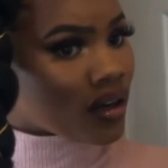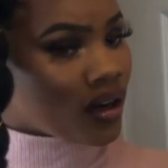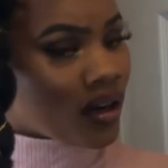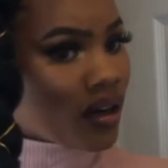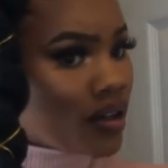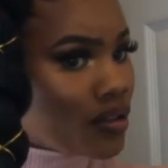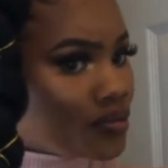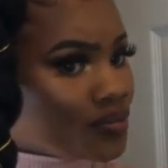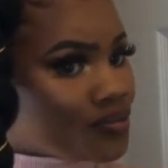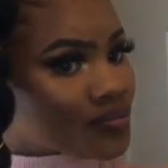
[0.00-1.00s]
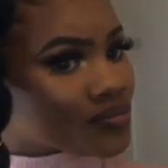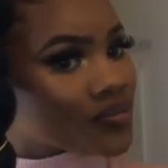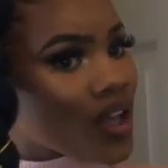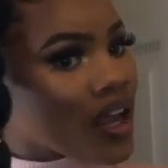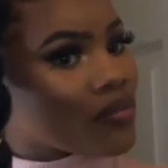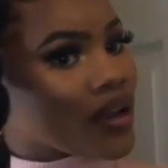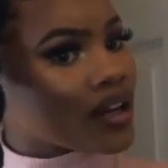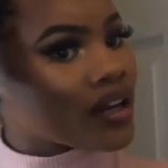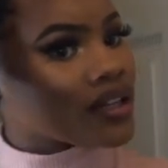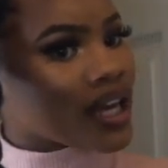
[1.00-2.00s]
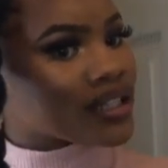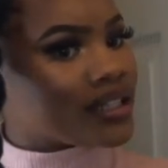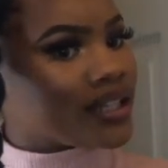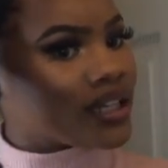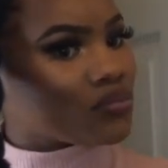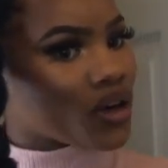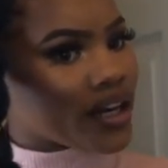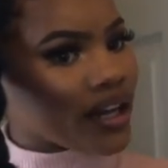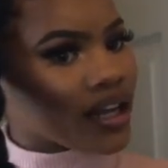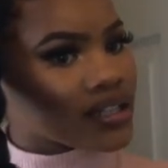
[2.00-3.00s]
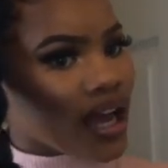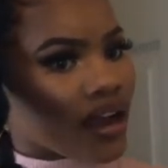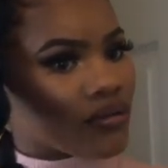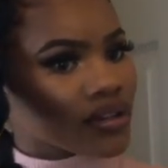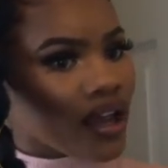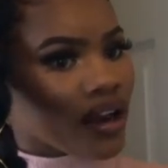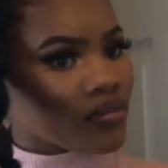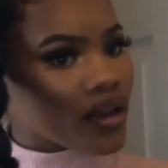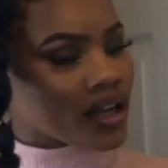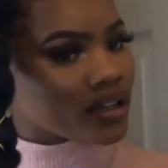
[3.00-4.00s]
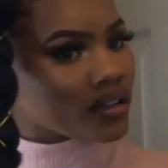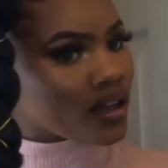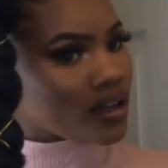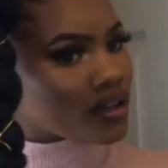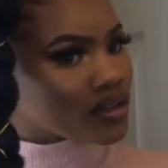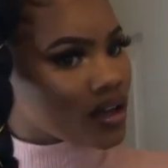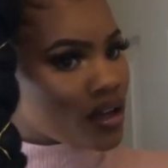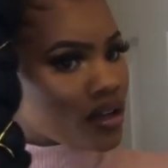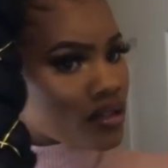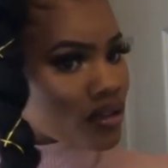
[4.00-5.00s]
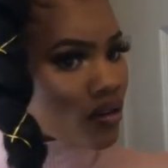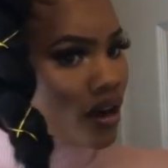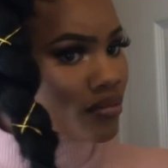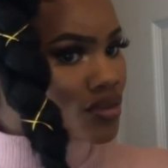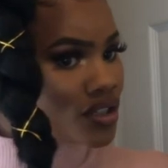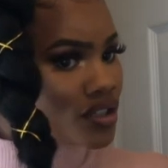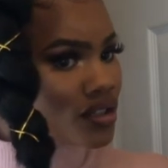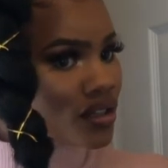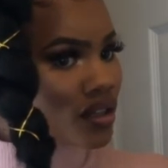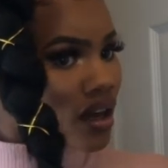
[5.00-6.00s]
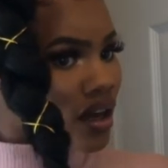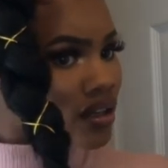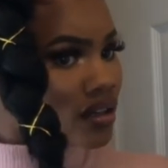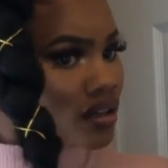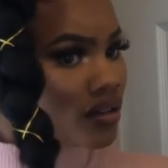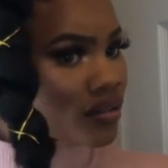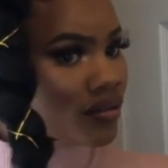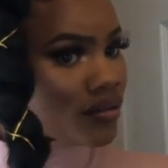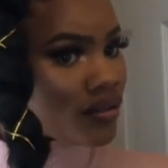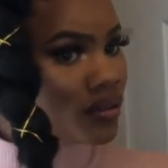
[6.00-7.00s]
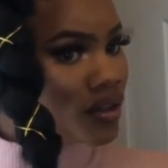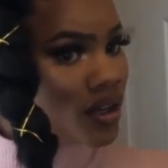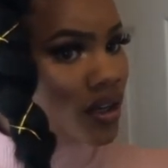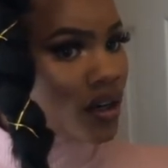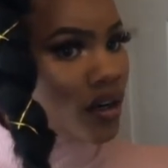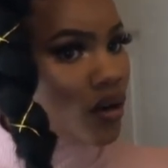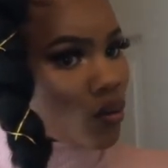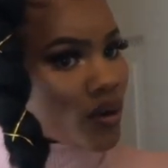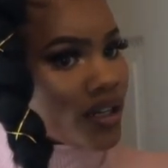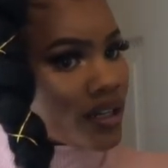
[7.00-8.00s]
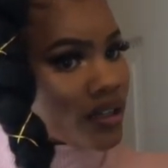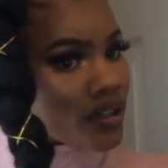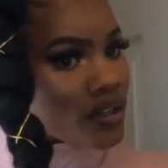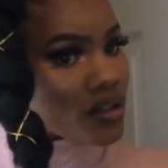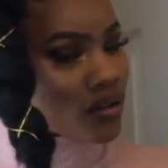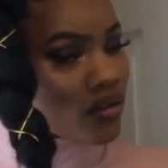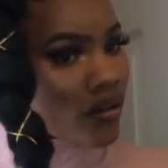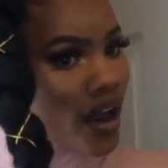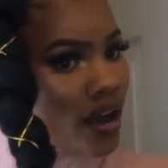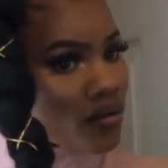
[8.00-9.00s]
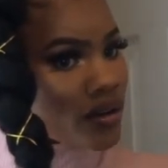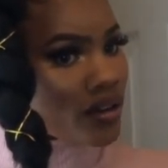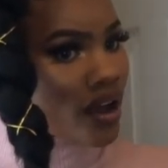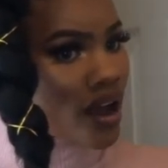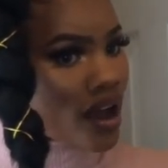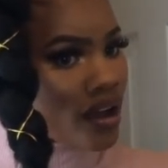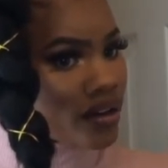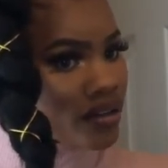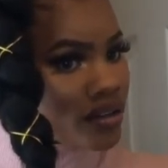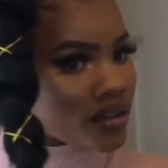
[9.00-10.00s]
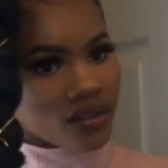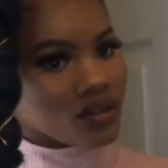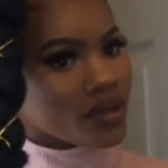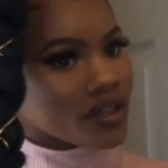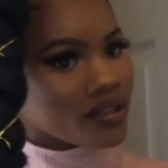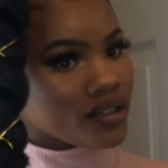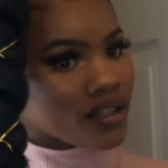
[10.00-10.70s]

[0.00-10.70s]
hairband, because I did braid it and tie it with a hairband at the end. So I'm just kind of weeding this around that. Okay.